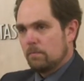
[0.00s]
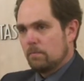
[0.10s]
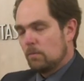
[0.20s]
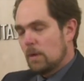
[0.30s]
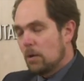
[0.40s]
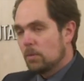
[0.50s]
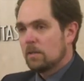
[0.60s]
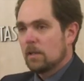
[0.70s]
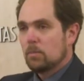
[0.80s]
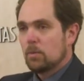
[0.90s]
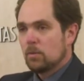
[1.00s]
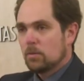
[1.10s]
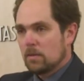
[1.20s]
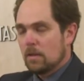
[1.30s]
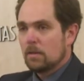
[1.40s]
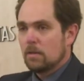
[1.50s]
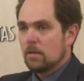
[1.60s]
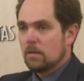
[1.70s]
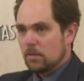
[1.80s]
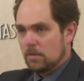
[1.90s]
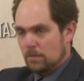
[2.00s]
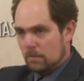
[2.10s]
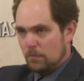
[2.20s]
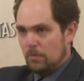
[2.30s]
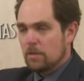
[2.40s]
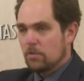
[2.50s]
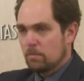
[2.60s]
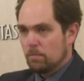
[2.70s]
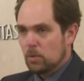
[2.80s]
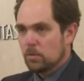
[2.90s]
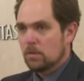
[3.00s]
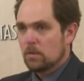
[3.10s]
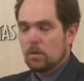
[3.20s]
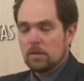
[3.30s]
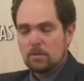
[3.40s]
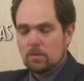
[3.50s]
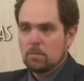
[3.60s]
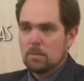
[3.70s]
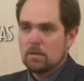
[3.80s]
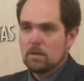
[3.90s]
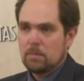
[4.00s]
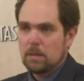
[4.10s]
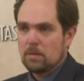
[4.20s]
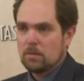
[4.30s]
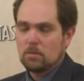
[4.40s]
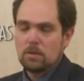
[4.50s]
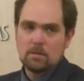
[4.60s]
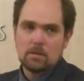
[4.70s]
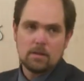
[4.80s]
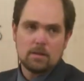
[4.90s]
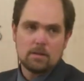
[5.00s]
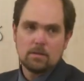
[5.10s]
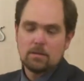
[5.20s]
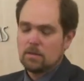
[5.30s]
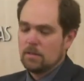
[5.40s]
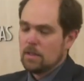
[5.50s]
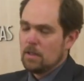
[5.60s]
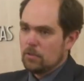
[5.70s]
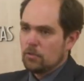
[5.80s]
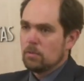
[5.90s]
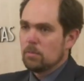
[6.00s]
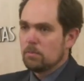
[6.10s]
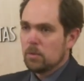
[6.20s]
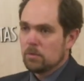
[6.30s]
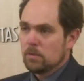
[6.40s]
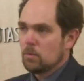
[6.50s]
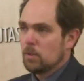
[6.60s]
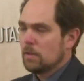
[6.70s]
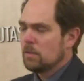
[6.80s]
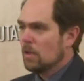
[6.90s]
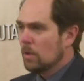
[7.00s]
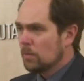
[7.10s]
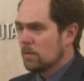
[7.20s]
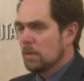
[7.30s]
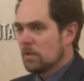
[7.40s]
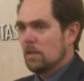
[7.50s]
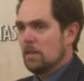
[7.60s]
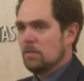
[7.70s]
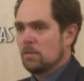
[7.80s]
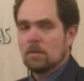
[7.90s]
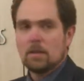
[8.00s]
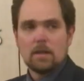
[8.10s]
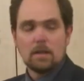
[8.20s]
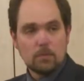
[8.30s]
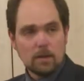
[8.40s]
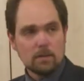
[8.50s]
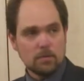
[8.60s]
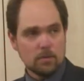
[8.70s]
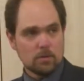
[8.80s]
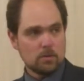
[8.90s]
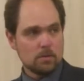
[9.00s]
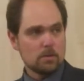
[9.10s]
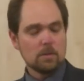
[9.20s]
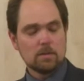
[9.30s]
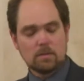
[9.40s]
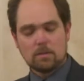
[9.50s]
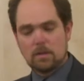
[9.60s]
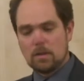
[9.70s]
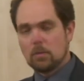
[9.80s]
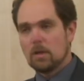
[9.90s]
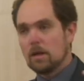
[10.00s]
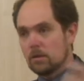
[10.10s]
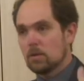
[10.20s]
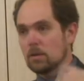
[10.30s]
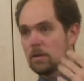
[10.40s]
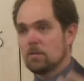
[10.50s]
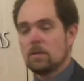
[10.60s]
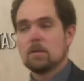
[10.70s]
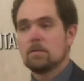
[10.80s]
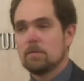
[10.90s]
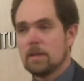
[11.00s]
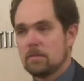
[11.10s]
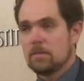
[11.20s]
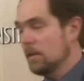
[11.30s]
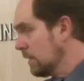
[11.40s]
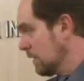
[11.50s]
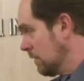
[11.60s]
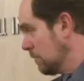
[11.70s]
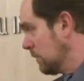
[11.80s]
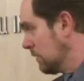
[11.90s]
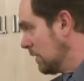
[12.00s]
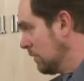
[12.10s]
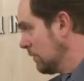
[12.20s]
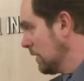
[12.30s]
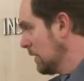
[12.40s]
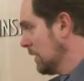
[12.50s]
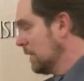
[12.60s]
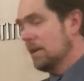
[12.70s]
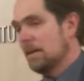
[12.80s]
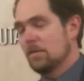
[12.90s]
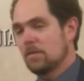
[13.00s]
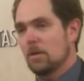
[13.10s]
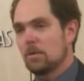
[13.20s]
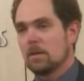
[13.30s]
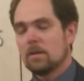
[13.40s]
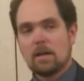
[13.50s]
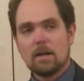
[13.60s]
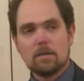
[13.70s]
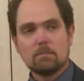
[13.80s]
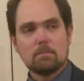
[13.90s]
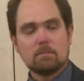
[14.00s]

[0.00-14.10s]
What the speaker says: roundtables, dialogues. There's this French-Baltic one that just met in Paris recently. There's a German-Baltic one, and it's always much easier. It's very difficult, when I organize a lot of events like this myself in Estonia, and